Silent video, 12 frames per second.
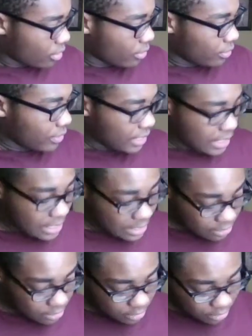
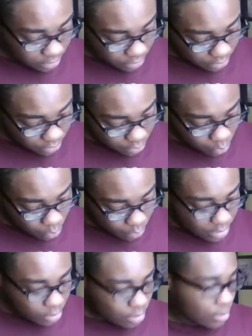these
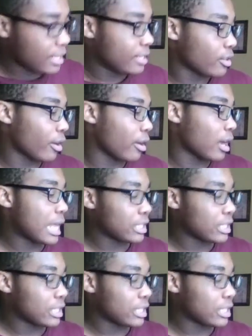these aren't hot